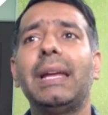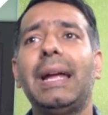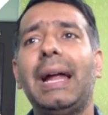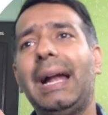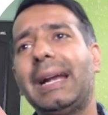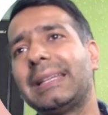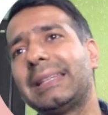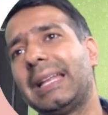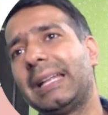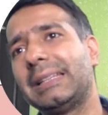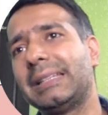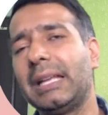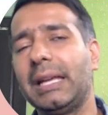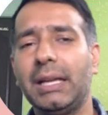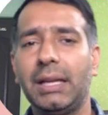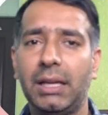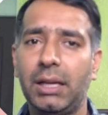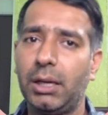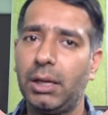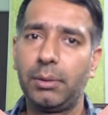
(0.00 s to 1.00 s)
and then they
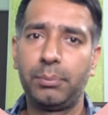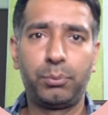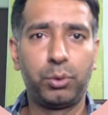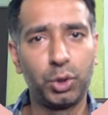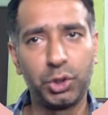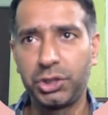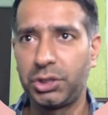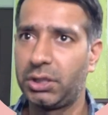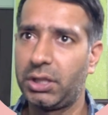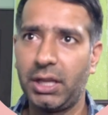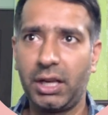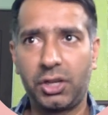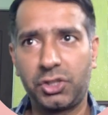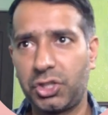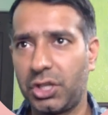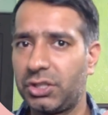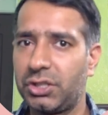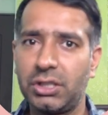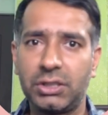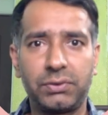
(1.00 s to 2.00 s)
push their
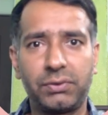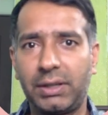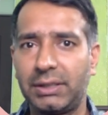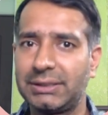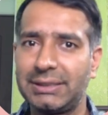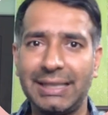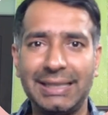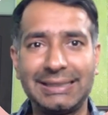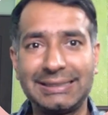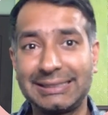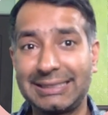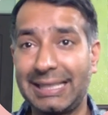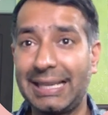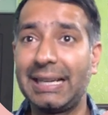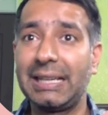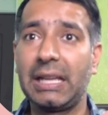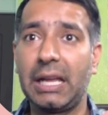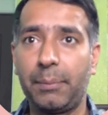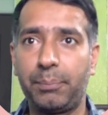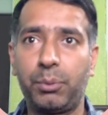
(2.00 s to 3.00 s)
changes once it's
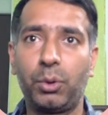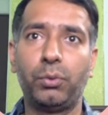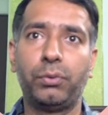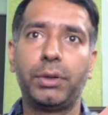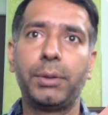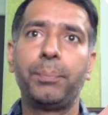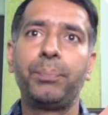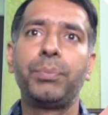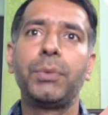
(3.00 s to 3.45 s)
get approved.